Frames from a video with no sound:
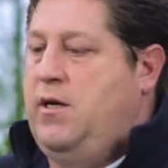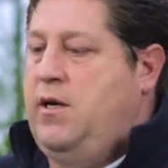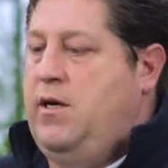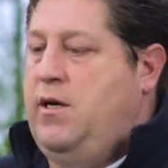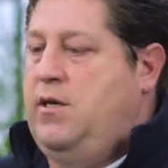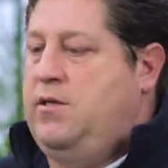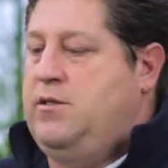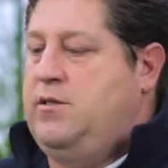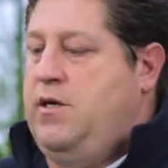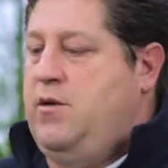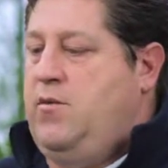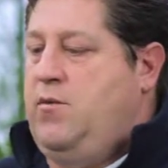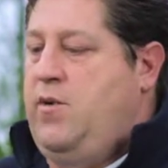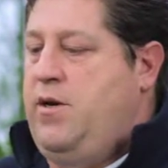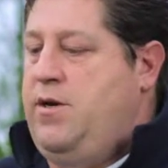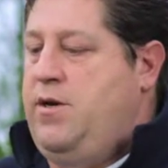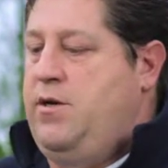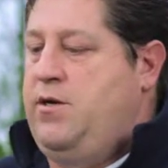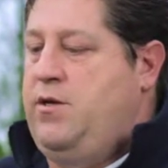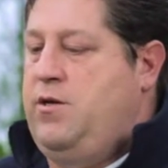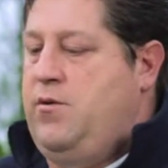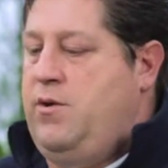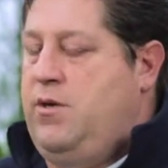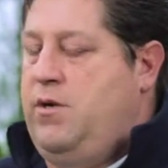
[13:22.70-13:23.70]
is that when
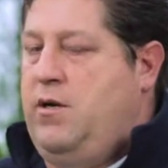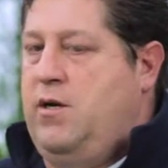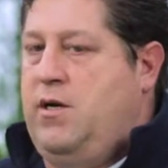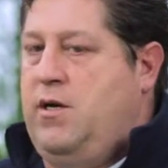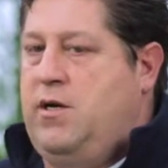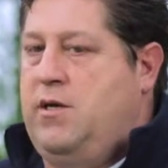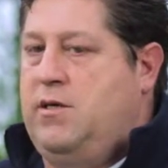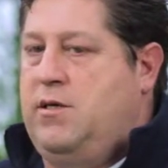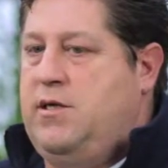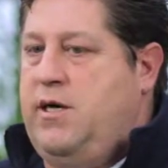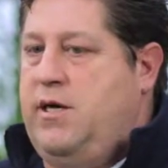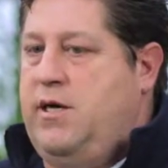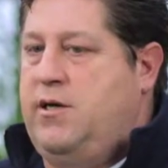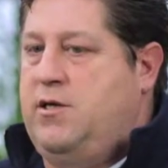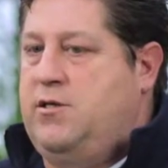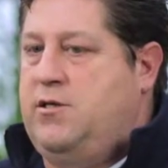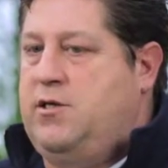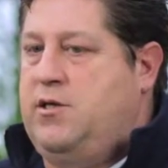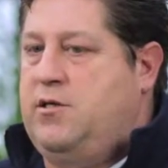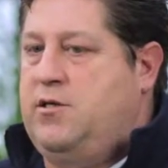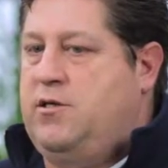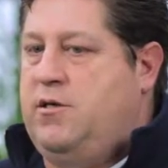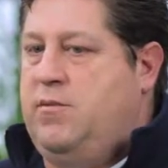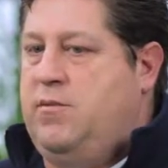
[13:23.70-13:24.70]
you do it in a container
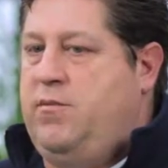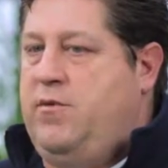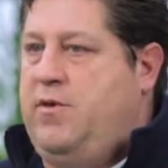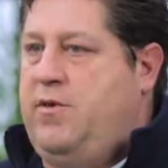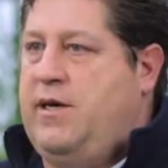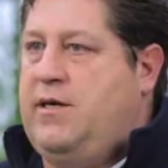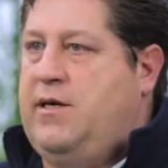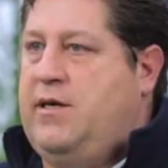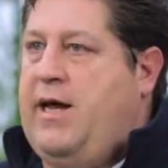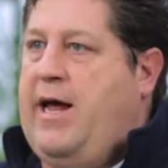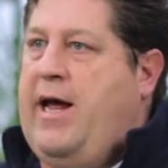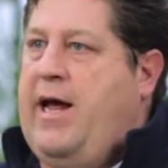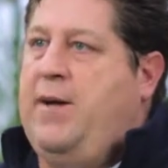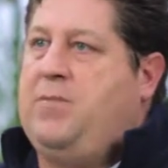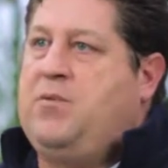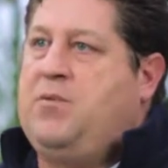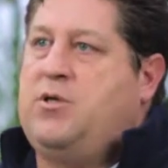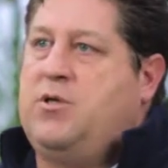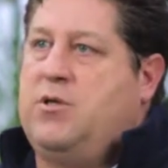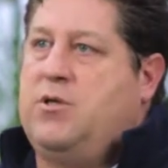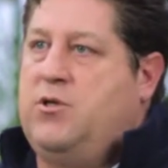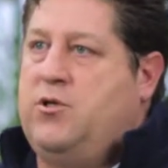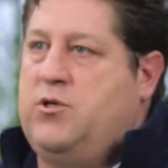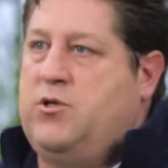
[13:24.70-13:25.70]
system that
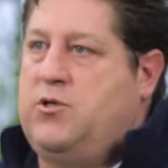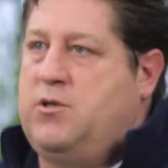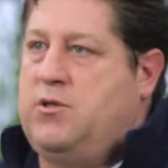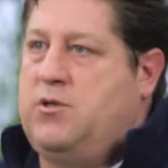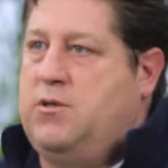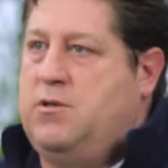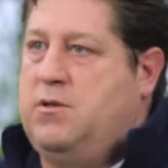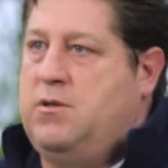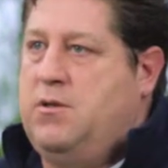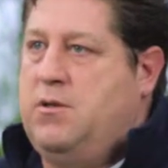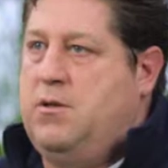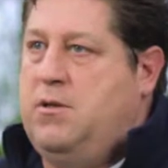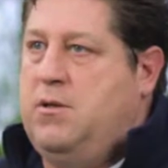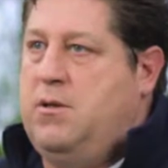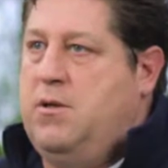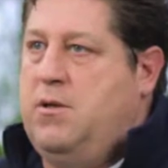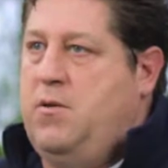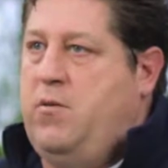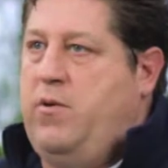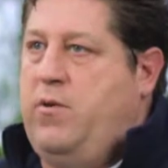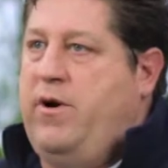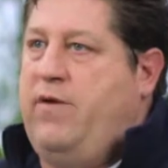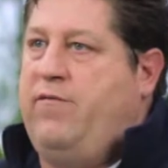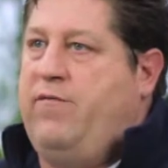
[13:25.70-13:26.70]
captures
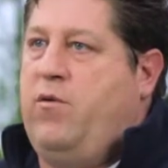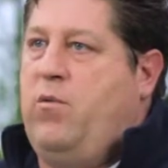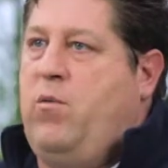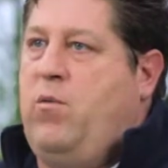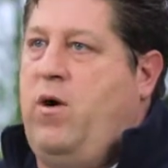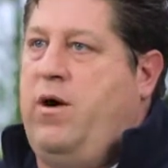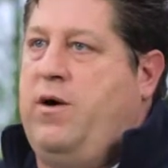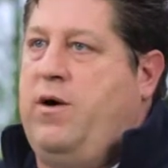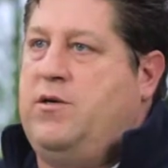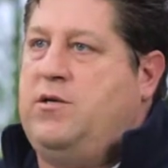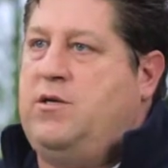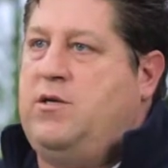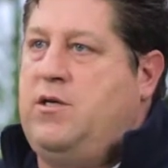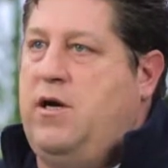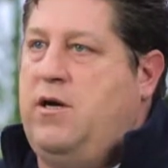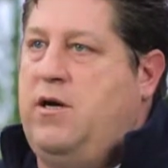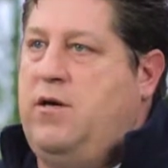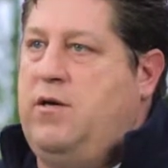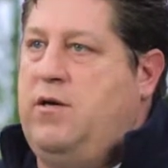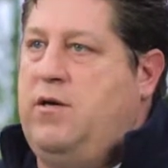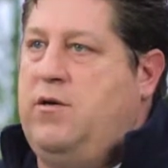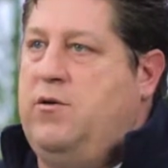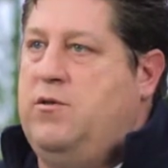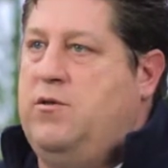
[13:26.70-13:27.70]
whatever water's
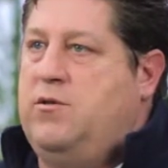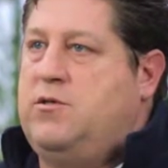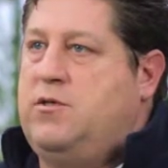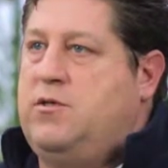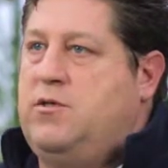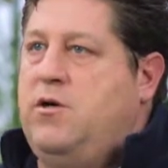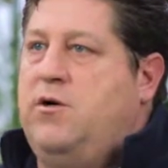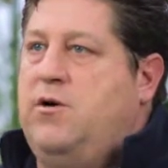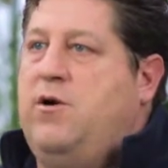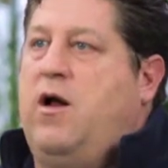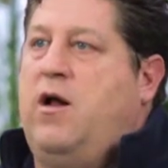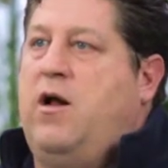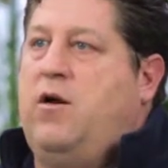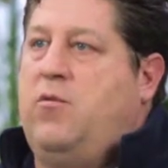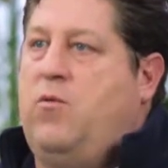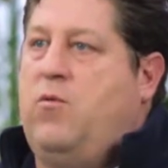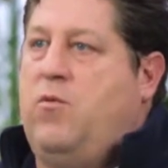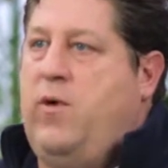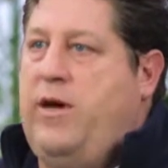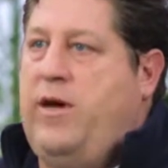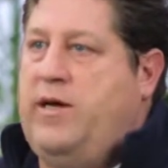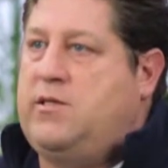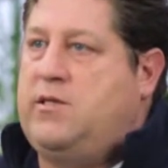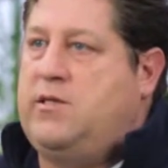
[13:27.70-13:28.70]
not used, you're not
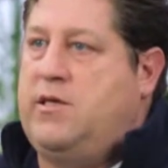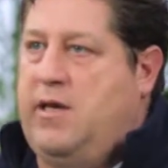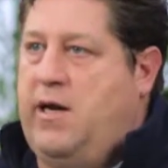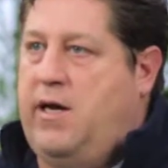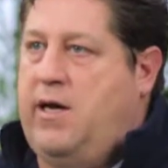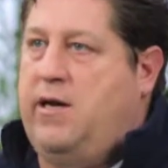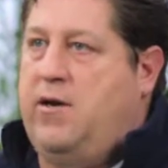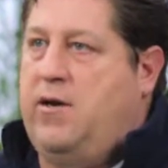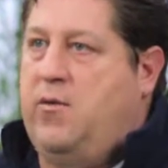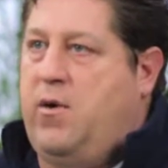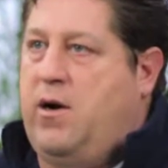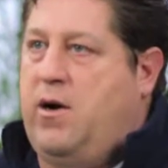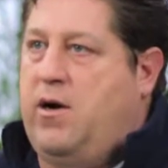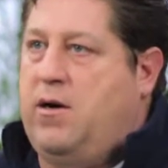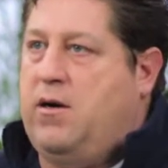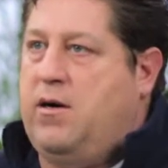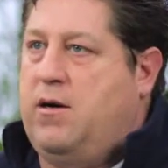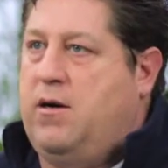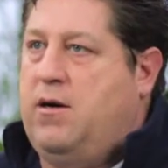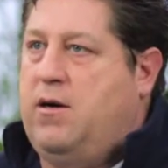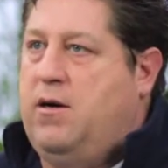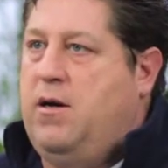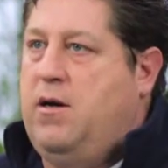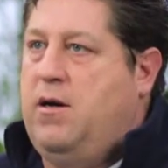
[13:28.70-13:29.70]
wasting any
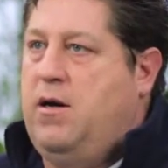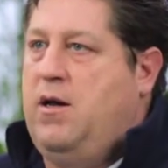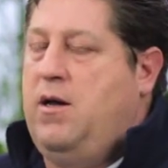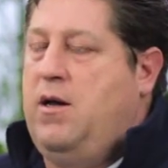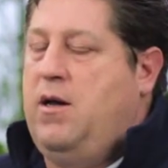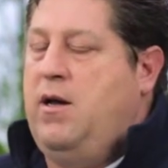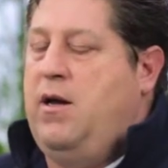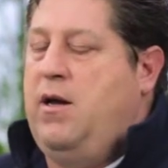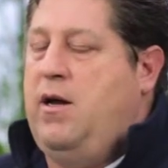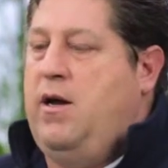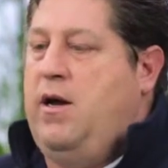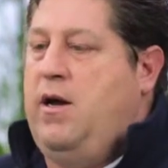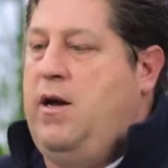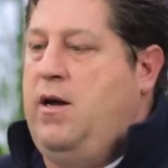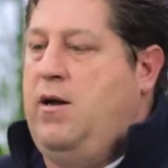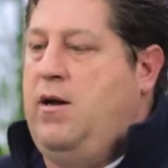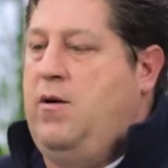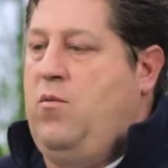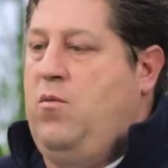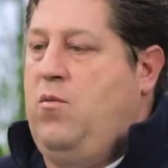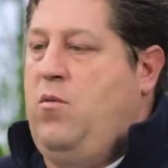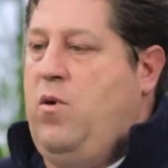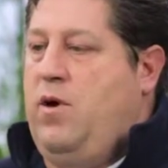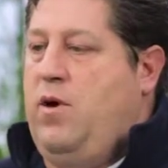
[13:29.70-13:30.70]
water.
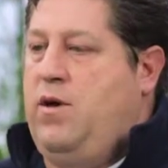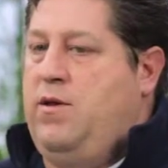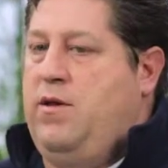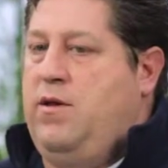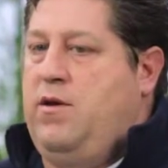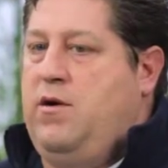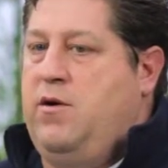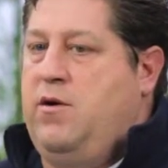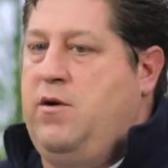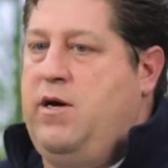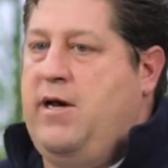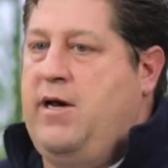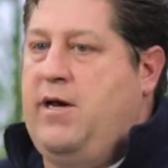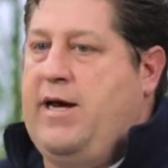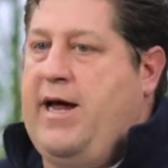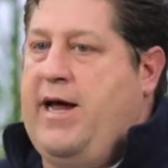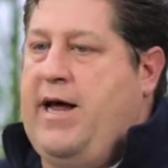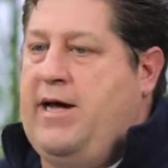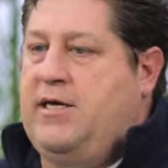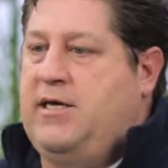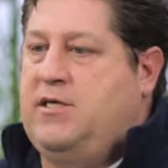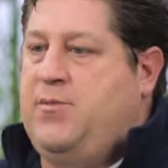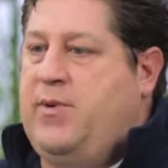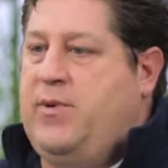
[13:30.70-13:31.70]
And one of the unique
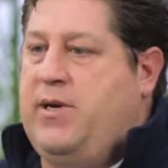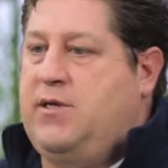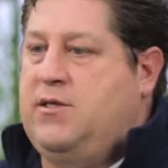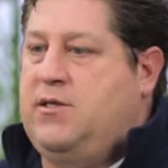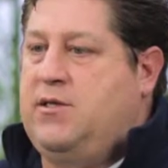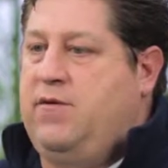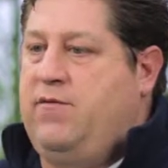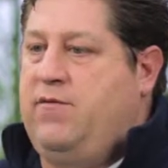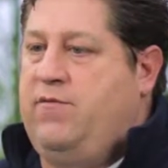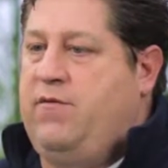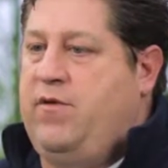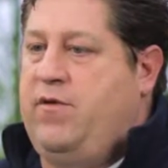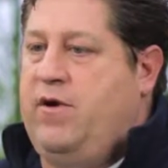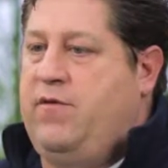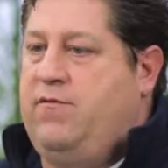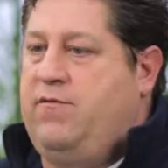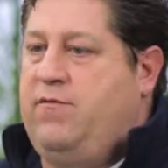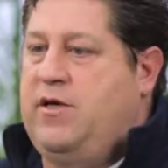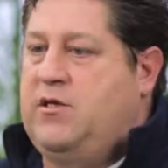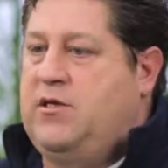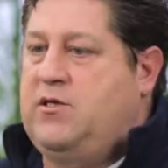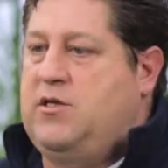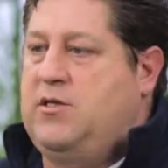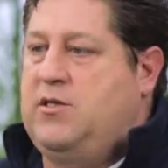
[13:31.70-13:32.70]
aspects of
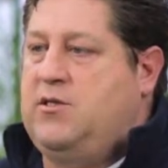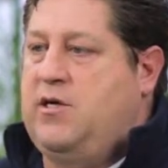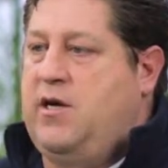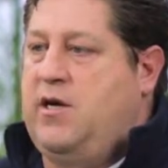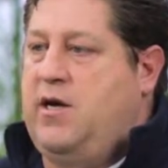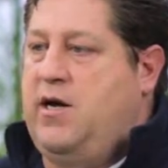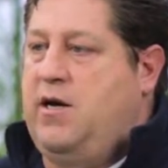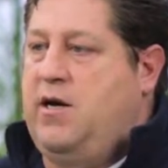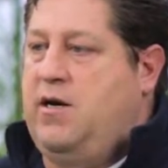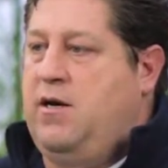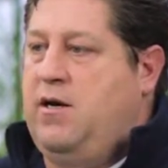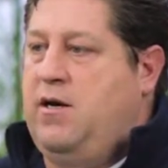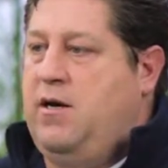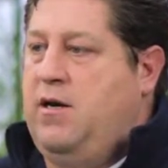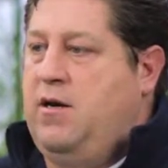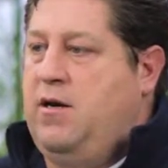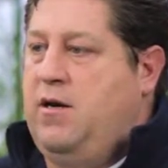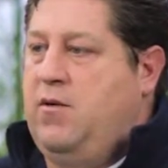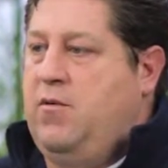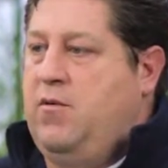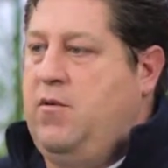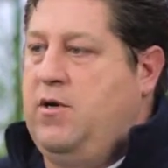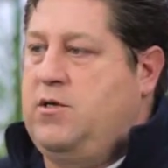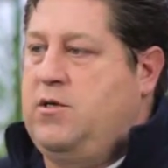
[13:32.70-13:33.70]
this design,
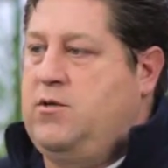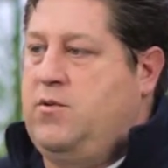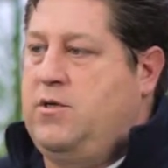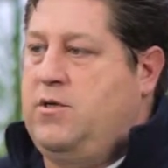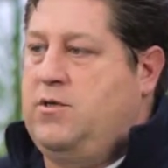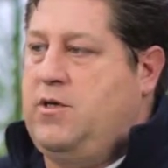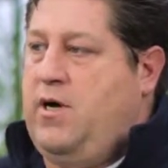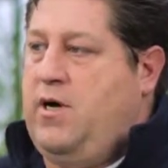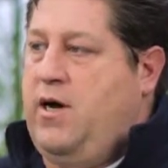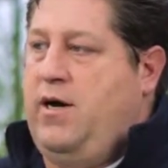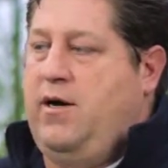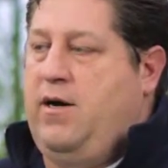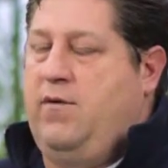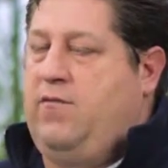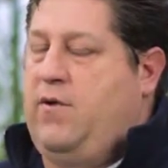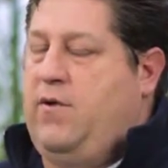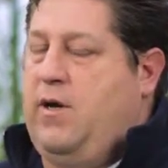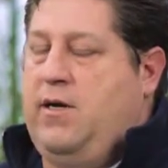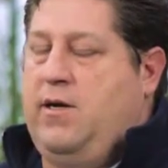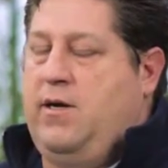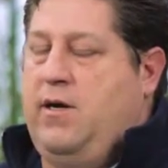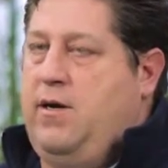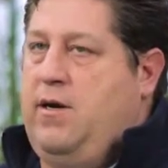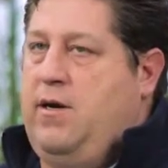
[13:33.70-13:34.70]
which was kind of
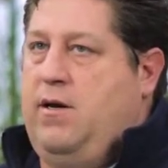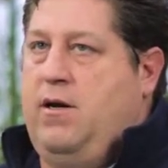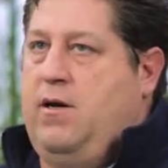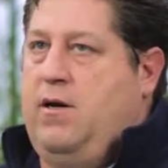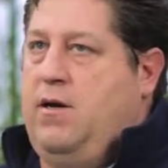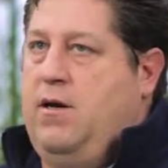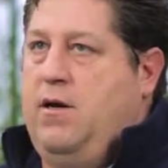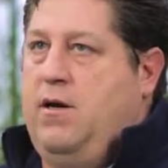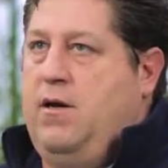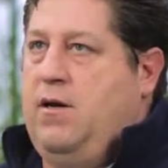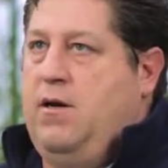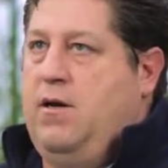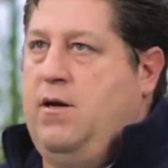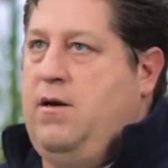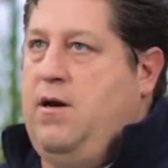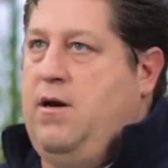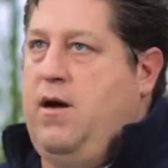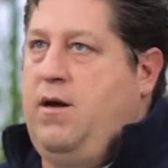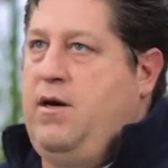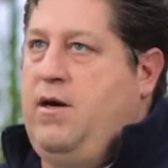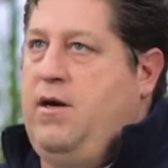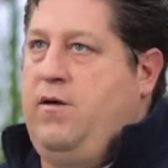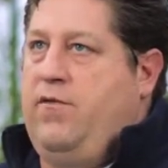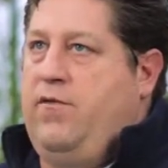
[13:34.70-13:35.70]
like
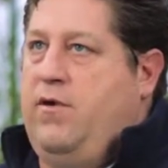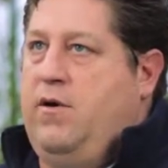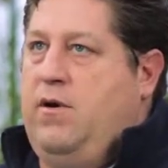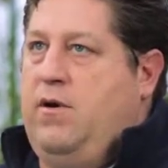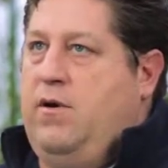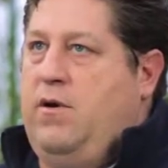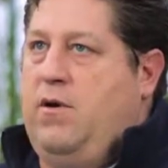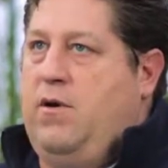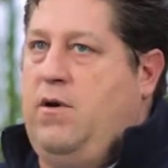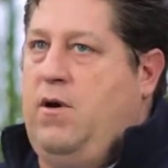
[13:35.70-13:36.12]
not even